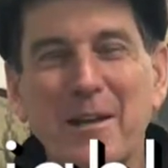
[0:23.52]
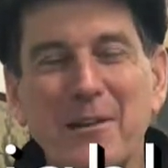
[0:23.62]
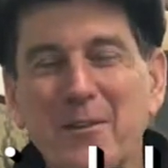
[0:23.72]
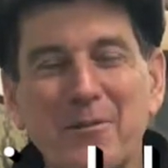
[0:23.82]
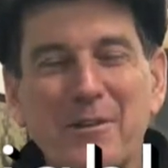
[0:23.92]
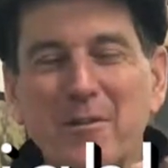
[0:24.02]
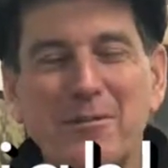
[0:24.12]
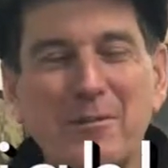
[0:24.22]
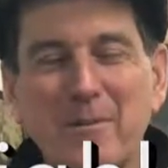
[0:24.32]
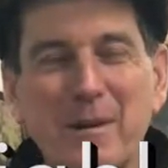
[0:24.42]
Yeah, don't tell
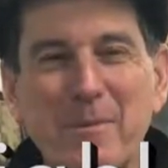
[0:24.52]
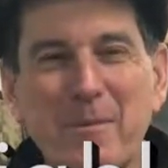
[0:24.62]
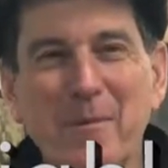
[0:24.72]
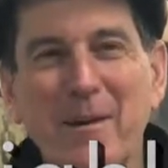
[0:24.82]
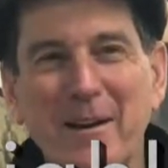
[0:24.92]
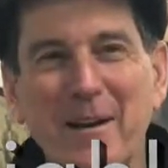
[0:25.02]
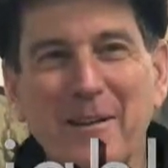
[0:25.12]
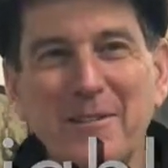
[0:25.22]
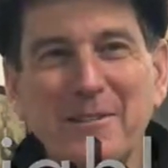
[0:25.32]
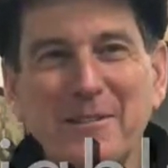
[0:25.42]
too many people about
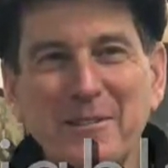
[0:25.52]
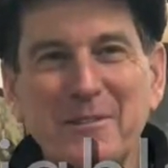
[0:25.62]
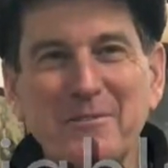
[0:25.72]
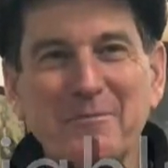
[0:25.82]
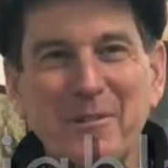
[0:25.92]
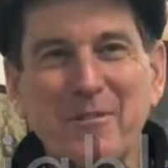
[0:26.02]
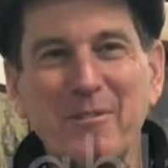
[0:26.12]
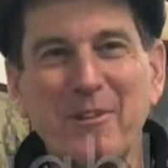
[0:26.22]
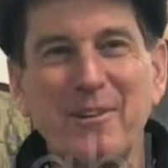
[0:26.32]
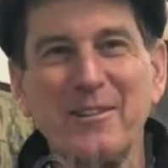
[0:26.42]
Highlands because we have
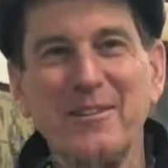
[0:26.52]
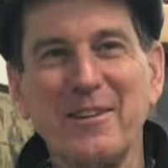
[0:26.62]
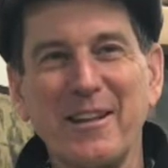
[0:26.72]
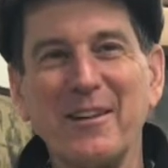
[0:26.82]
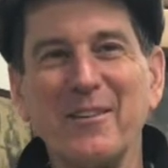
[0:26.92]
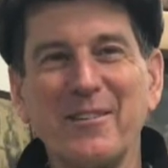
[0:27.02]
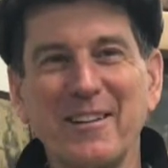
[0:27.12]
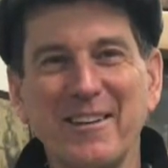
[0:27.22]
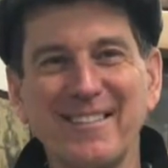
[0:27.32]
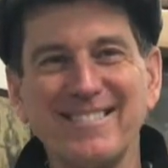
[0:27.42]
a very good thing going here.